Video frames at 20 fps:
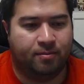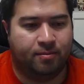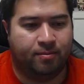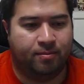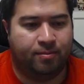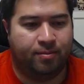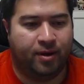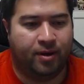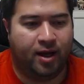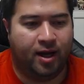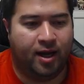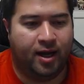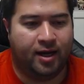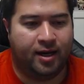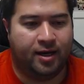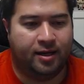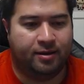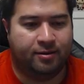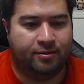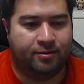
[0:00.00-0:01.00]
But
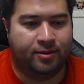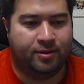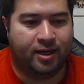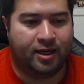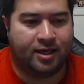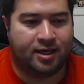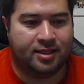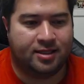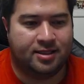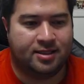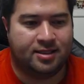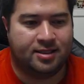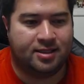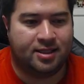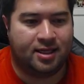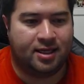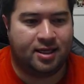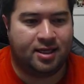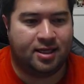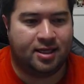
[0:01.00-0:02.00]
what I can
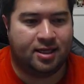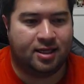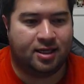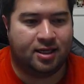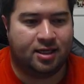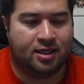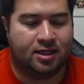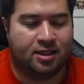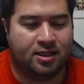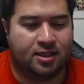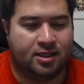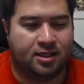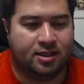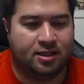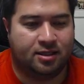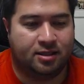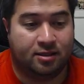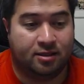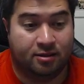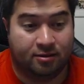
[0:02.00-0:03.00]
see here,
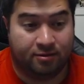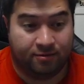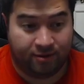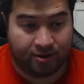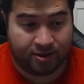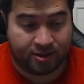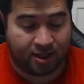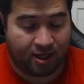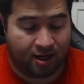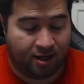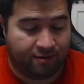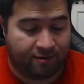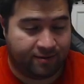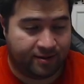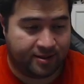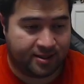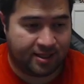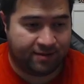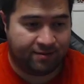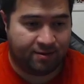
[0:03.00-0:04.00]
first off,
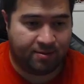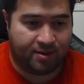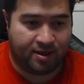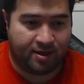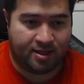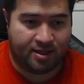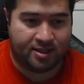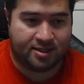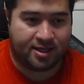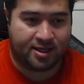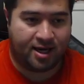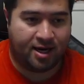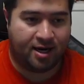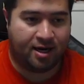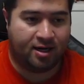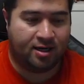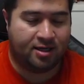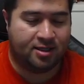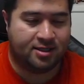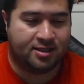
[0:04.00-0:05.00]
it's giving me this error.
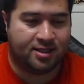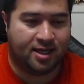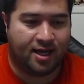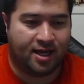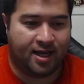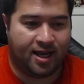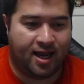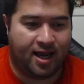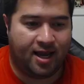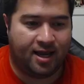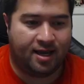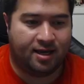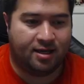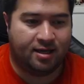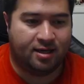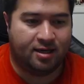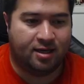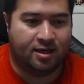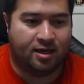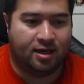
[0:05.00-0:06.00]
It's saying, hey,
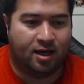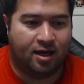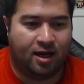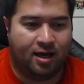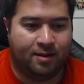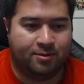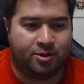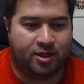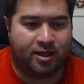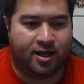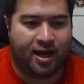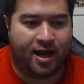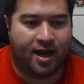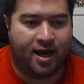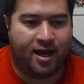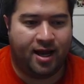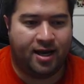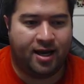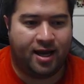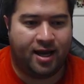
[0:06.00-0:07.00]
I'm trying to
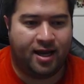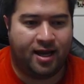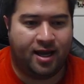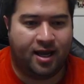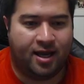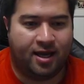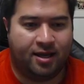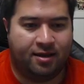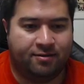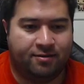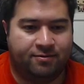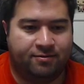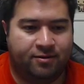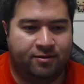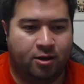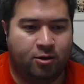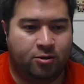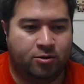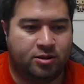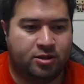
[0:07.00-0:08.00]
add a
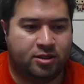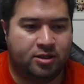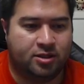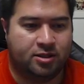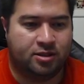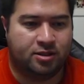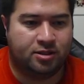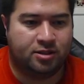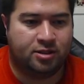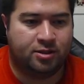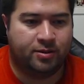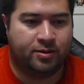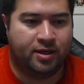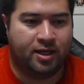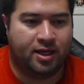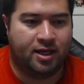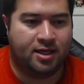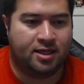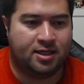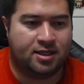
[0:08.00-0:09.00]
float to an
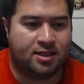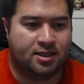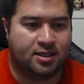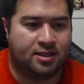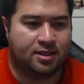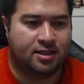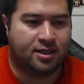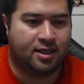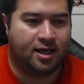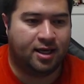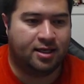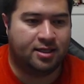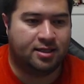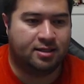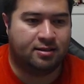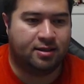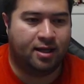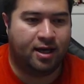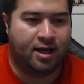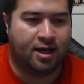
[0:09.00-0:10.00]
int. Can't do
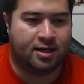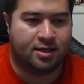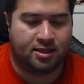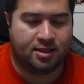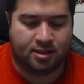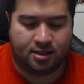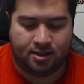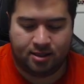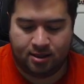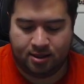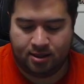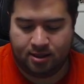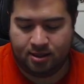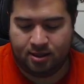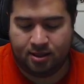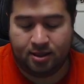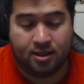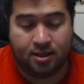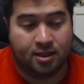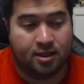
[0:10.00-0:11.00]
that.
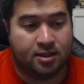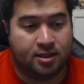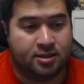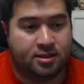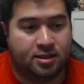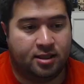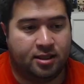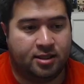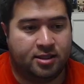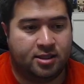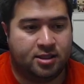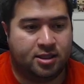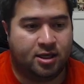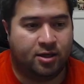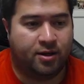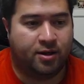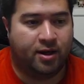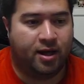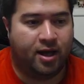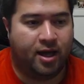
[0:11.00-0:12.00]
So let's just go
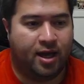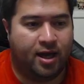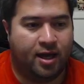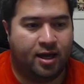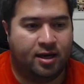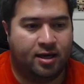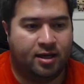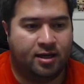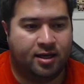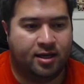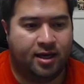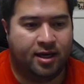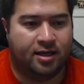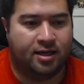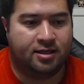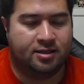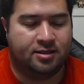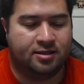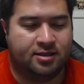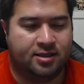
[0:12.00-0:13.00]
ahead
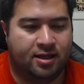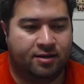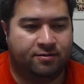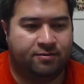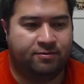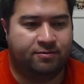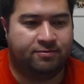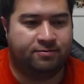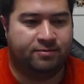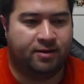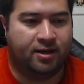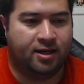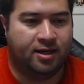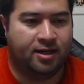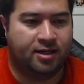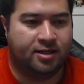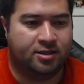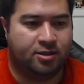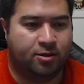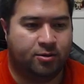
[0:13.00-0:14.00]
and set
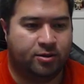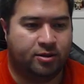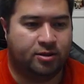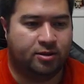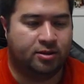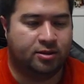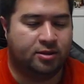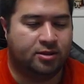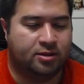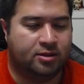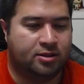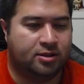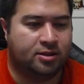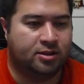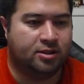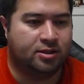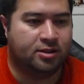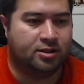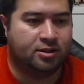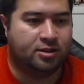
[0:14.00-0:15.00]
total
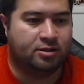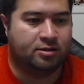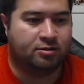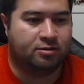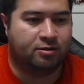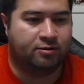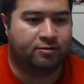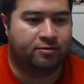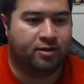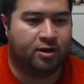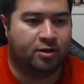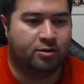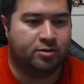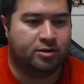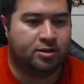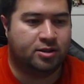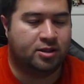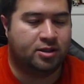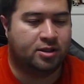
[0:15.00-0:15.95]
to a float.